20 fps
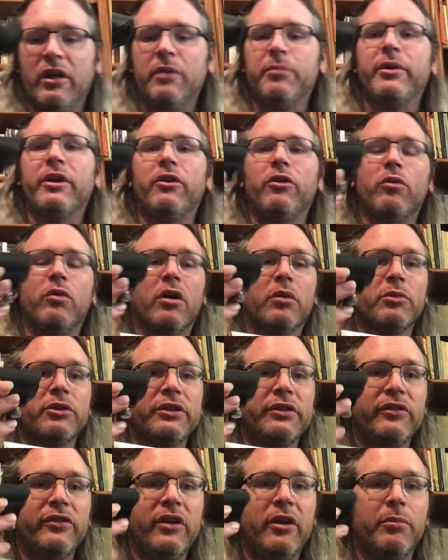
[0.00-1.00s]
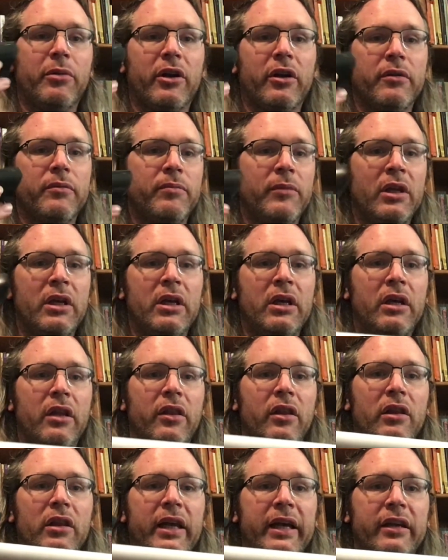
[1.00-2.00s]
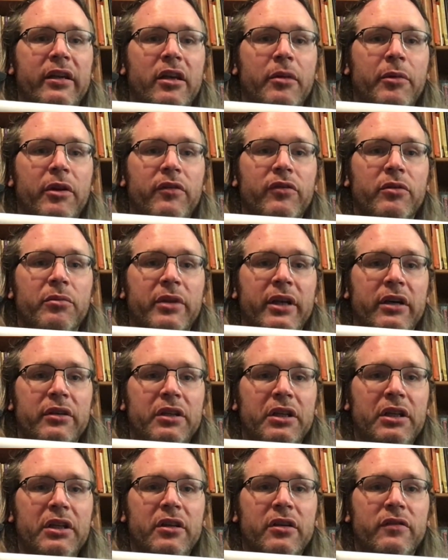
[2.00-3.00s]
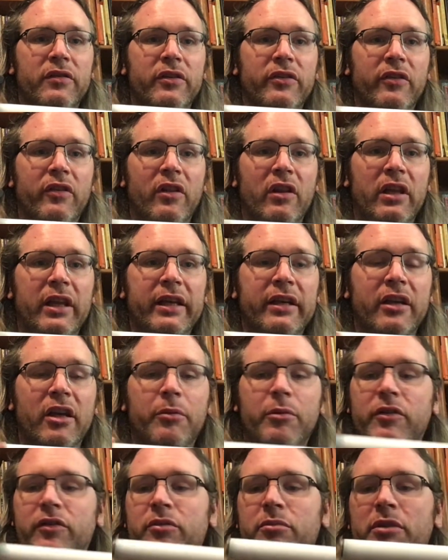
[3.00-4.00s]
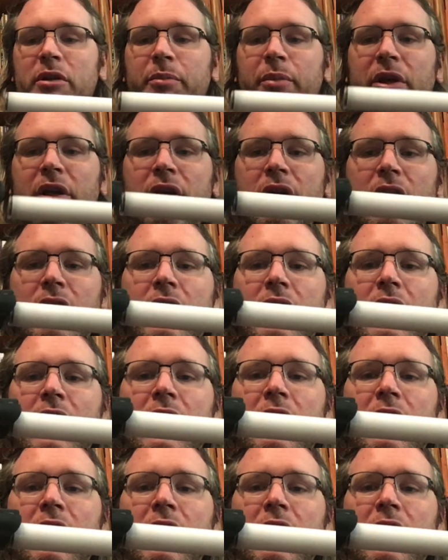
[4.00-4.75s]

a Bendu Armory saber the light coming from down here versus the light coming from up here.